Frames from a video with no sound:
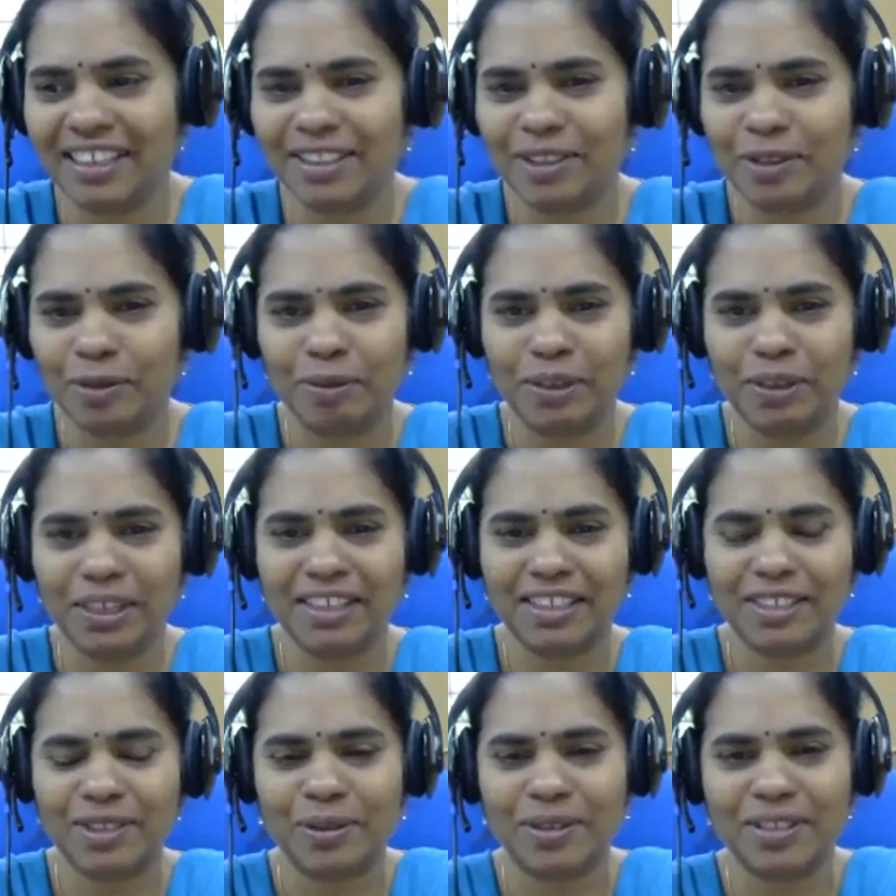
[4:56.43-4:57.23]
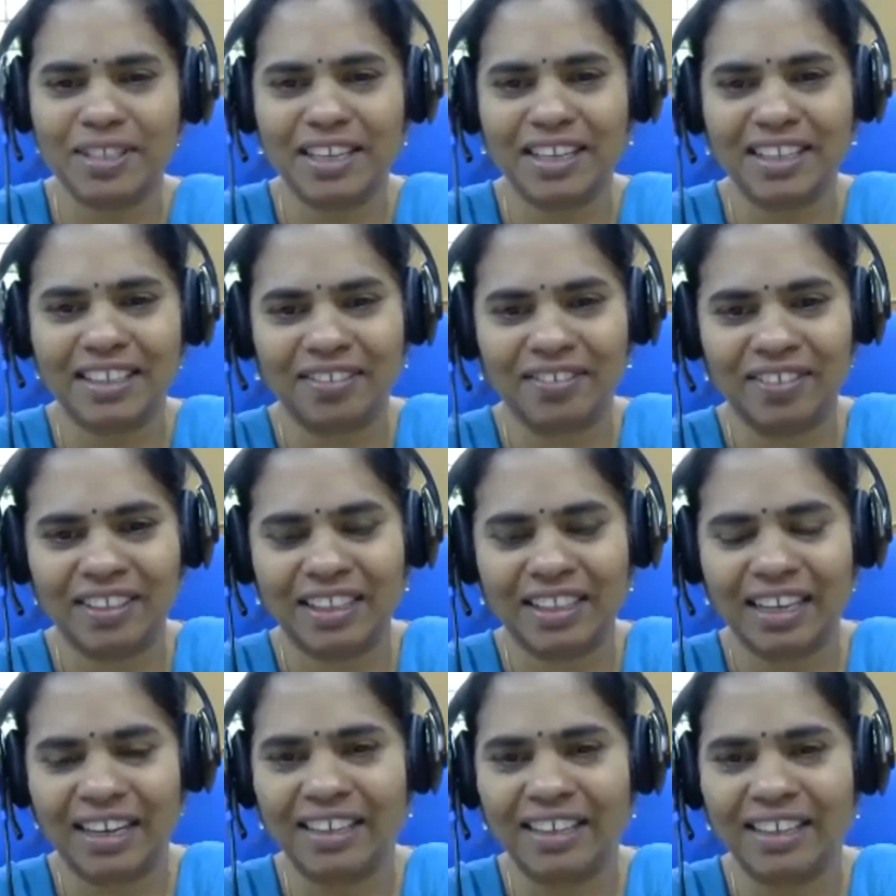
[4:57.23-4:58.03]
to be associated with
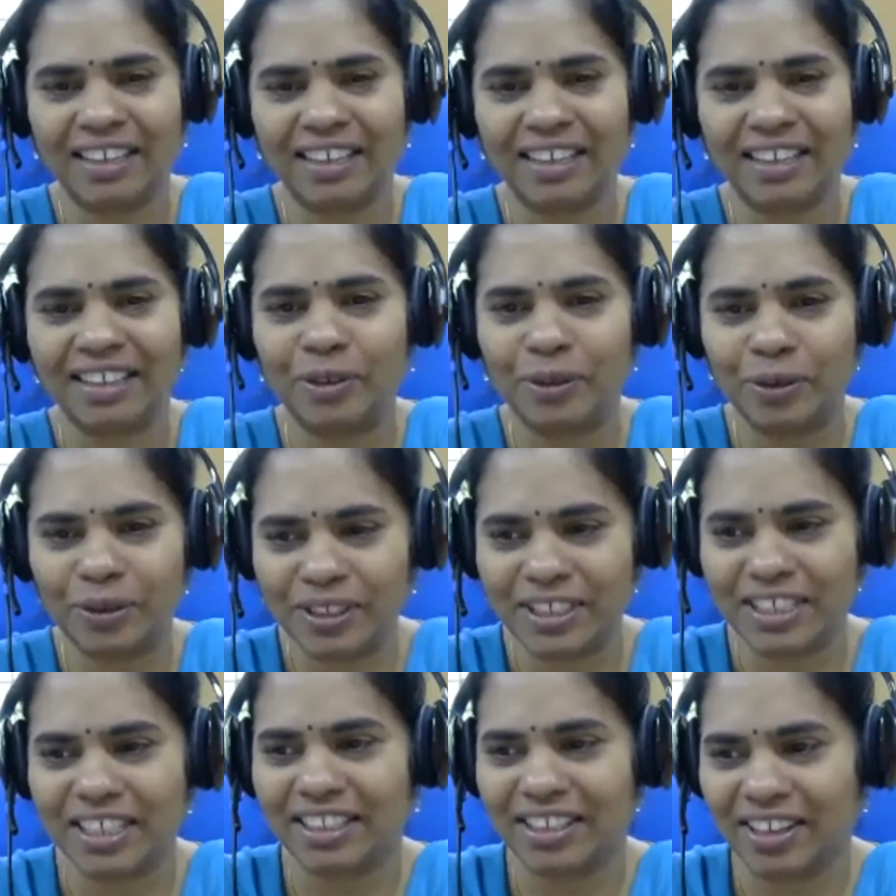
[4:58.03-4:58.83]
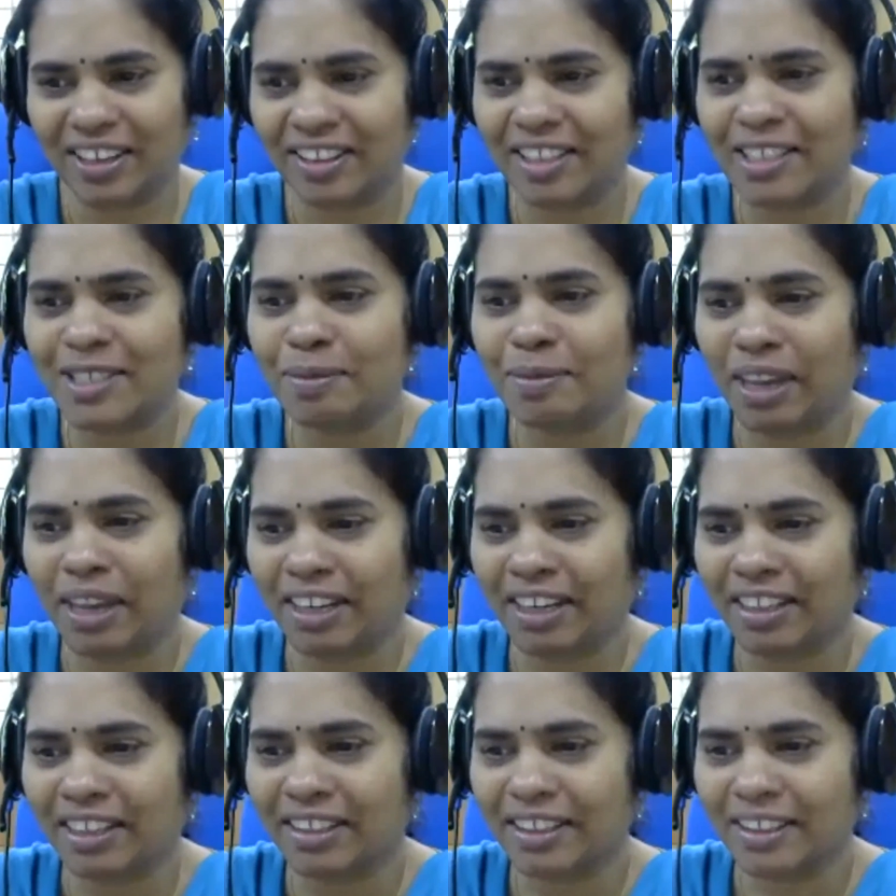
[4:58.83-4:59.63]
NIT Kurukshetra in this
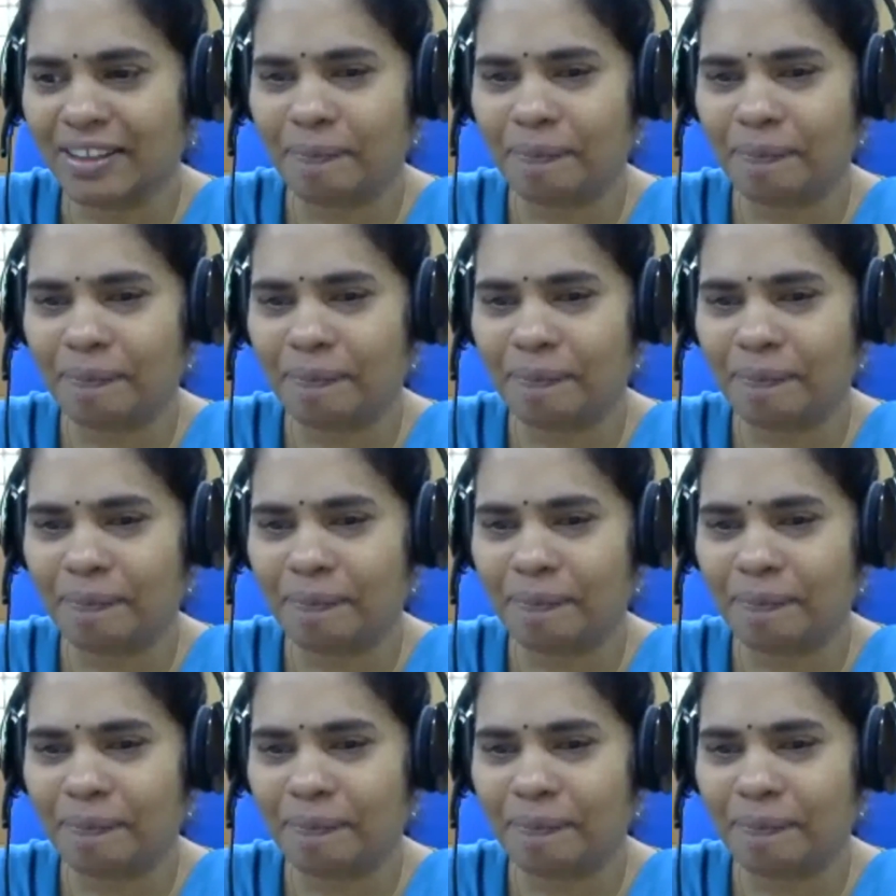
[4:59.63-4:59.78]
manner.